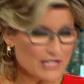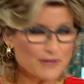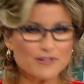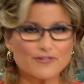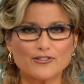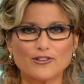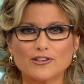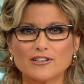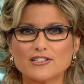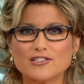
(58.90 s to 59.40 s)
What's he
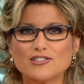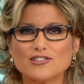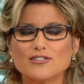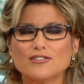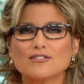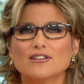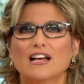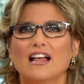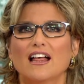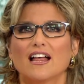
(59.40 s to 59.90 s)
referring
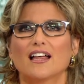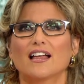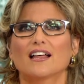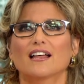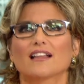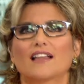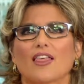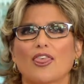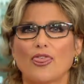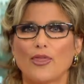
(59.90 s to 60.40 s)
to?
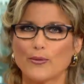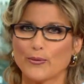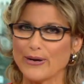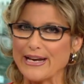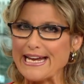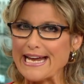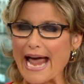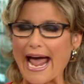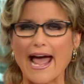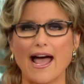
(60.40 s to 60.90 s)
The
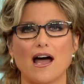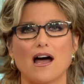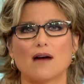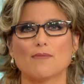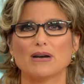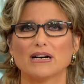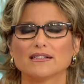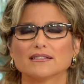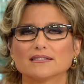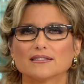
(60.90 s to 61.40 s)

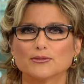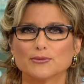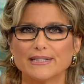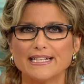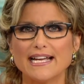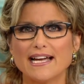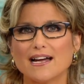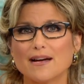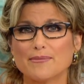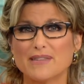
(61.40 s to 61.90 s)
rehab, the
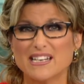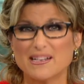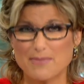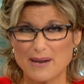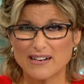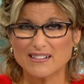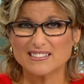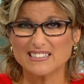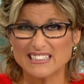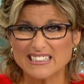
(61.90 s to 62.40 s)
rehab that he
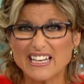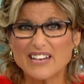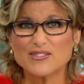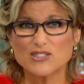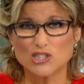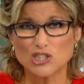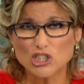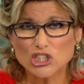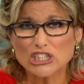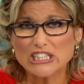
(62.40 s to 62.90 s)
apparently
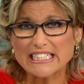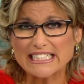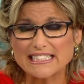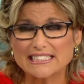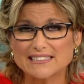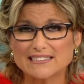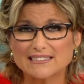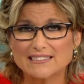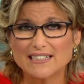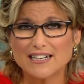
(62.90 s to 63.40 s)
left
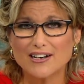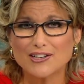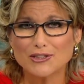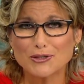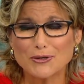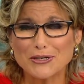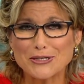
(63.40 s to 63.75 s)
early. Our